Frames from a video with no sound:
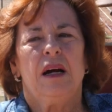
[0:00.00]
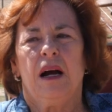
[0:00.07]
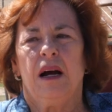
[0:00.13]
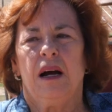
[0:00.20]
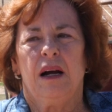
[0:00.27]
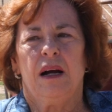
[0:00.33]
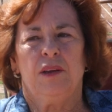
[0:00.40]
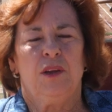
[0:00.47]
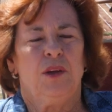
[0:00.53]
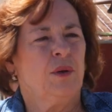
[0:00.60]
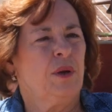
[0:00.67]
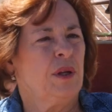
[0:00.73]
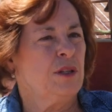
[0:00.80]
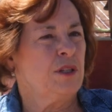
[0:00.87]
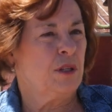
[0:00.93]
Uh, you
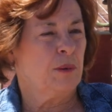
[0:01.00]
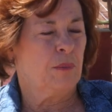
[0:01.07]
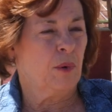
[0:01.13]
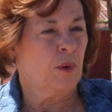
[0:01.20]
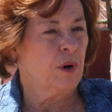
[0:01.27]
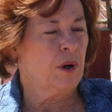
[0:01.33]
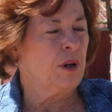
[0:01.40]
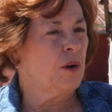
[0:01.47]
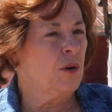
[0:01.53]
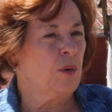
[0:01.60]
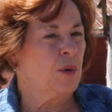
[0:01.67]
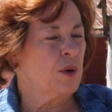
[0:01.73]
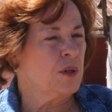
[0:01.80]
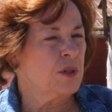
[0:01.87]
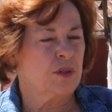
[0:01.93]
can support a
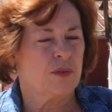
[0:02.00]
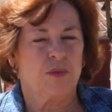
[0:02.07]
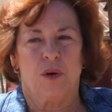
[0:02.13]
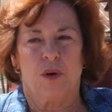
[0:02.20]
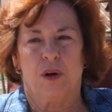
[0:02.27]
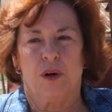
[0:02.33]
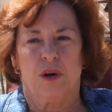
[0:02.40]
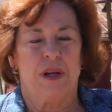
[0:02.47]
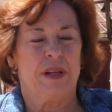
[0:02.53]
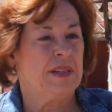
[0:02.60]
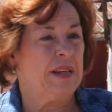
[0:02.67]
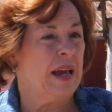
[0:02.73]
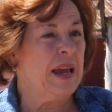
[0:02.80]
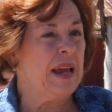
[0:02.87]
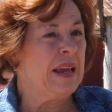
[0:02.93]
horse for a
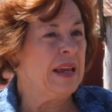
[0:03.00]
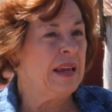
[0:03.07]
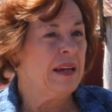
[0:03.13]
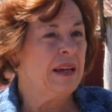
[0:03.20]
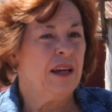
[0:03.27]
day.